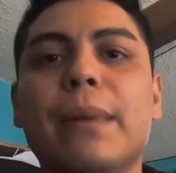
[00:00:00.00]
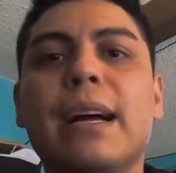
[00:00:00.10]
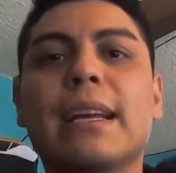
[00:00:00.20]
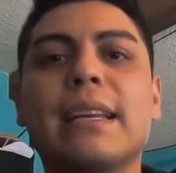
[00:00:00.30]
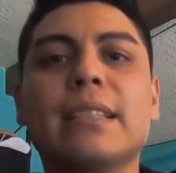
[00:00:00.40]

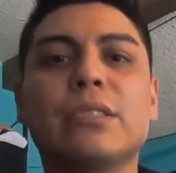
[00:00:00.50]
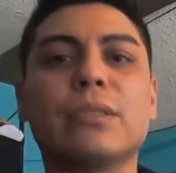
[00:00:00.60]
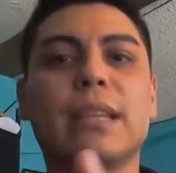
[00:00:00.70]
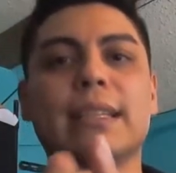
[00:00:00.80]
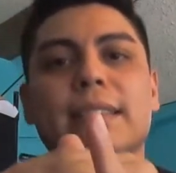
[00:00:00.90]
back into
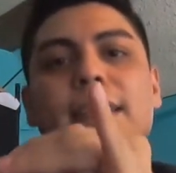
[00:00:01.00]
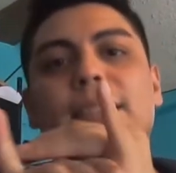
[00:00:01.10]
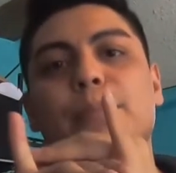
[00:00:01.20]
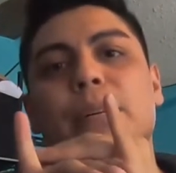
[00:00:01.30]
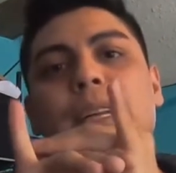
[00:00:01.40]
like
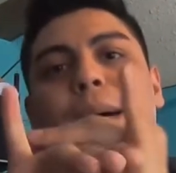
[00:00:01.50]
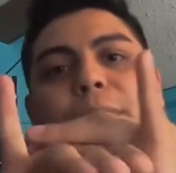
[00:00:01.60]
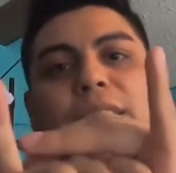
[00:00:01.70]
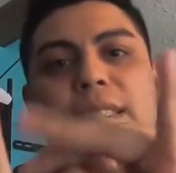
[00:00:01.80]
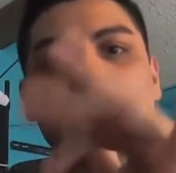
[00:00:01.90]
tuts, but I'm
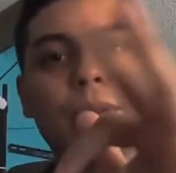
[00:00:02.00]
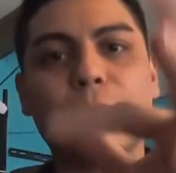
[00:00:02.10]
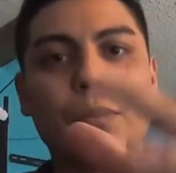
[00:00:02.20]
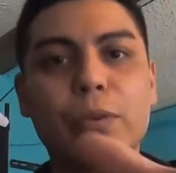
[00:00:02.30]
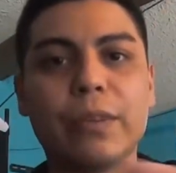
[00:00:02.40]
still
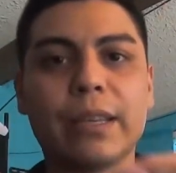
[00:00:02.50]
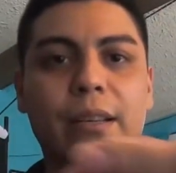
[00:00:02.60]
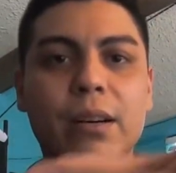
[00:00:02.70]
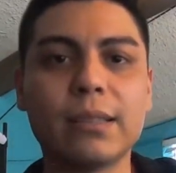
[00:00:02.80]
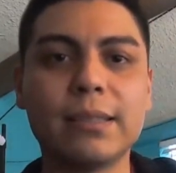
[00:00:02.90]
moving,
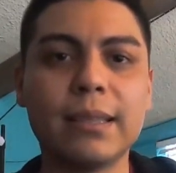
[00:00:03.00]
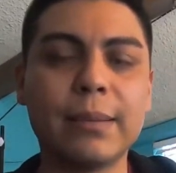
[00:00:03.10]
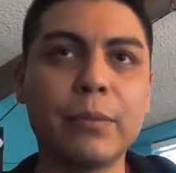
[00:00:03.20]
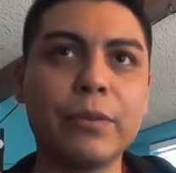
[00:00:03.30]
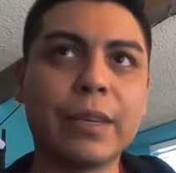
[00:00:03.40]
constantly
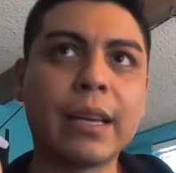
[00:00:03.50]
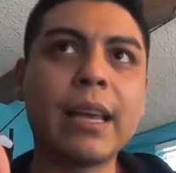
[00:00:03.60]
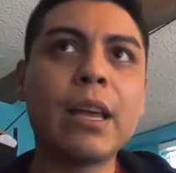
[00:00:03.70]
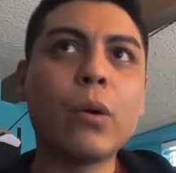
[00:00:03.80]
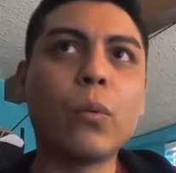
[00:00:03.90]
moving.
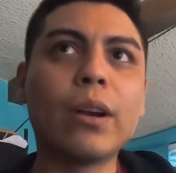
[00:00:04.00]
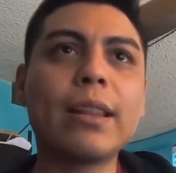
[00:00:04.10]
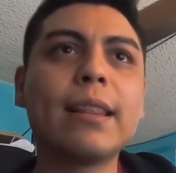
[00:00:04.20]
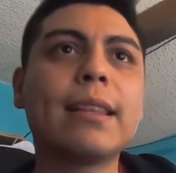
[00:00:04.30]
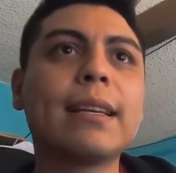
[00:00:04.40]
One of
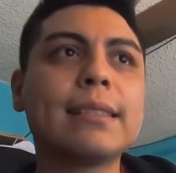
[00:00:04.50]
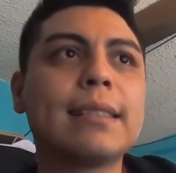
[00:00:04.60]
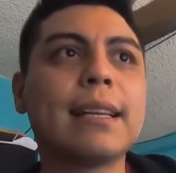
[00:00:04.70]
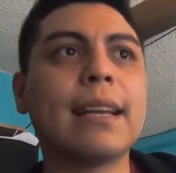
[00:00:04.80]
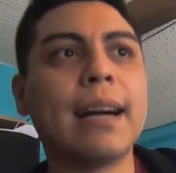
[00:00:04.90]
the things
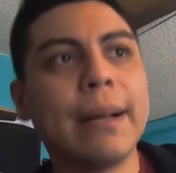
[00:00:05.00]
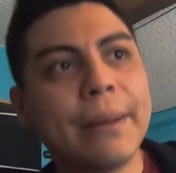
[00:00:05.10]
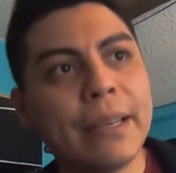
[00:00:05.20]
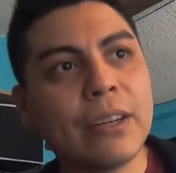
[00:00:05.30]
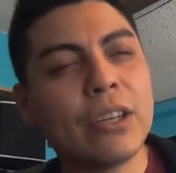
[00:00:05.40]
that
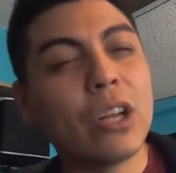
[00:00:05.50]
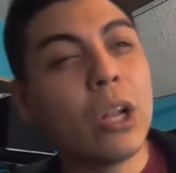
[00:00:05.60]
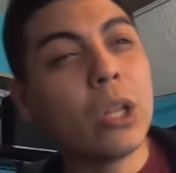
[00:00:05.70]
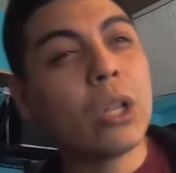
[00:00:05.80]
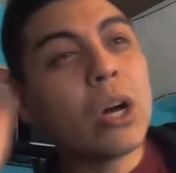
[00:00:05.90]
I learned a
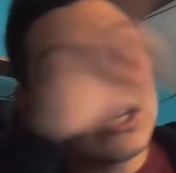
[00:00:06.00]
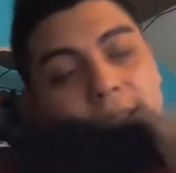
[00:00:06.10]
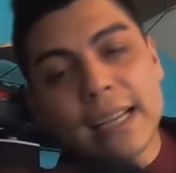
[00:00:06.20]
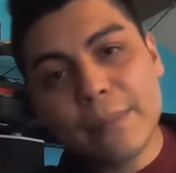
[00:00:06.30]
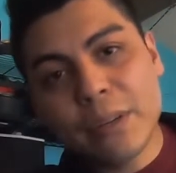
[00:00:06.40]
long
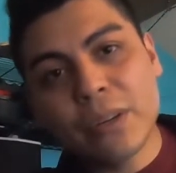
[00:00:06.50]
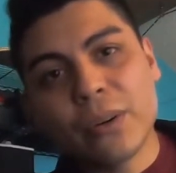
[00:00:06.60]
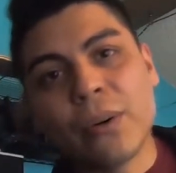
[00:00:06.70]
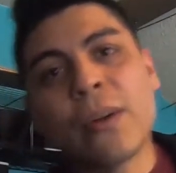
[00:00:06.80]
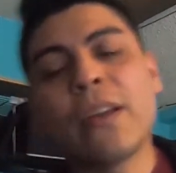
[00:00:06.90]
time
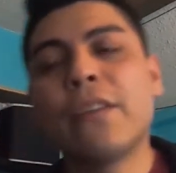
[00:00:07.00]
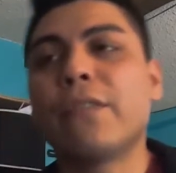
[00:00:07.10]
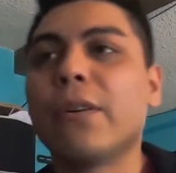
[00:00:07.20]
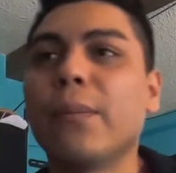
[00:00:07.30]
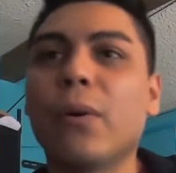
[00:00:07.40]
ago
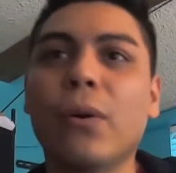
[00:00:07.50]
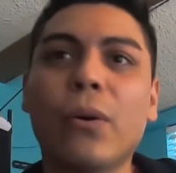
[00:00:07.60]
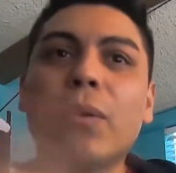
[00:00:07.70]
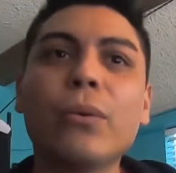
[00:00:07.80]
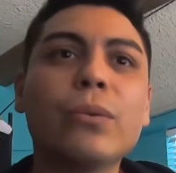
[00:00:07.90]
from
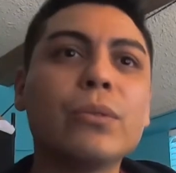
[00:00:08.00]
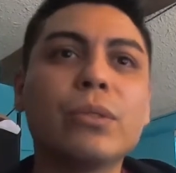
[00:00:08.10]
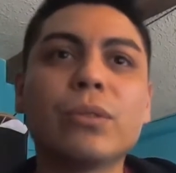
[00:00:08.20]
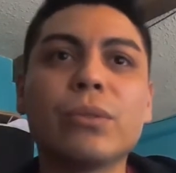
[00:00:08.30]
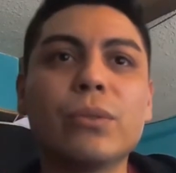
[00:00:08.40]
old
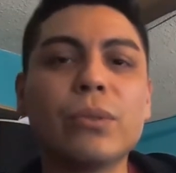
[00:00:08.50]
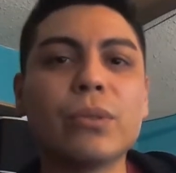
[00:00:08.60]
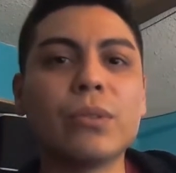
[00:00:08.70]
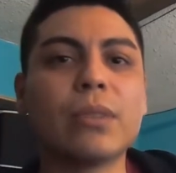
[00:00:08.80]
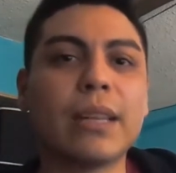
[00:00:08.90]

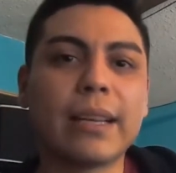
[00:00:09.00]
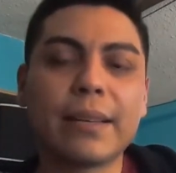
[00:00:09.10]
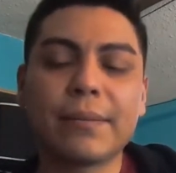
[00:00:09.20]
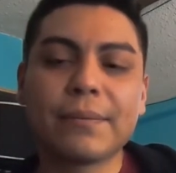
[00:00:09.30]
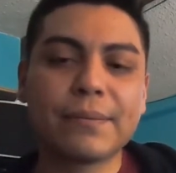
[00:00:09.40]
school,
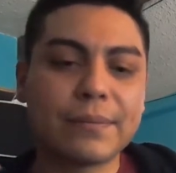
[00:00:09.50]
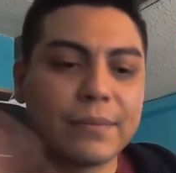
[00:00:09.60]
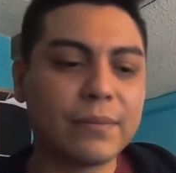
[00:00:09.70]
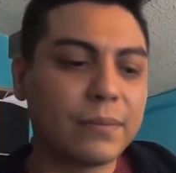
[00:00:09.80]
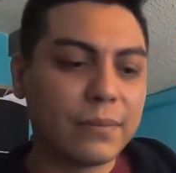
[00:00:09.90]
like,
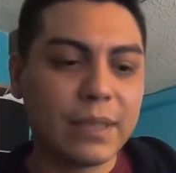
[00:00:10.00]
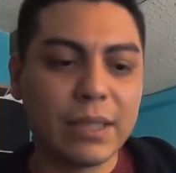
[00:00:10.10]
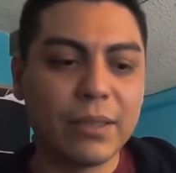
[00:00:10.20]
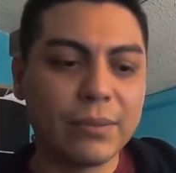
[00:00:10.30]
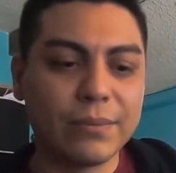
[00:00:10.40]
you
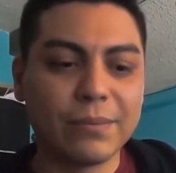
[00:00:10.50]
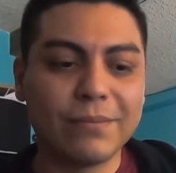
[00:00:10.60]
know,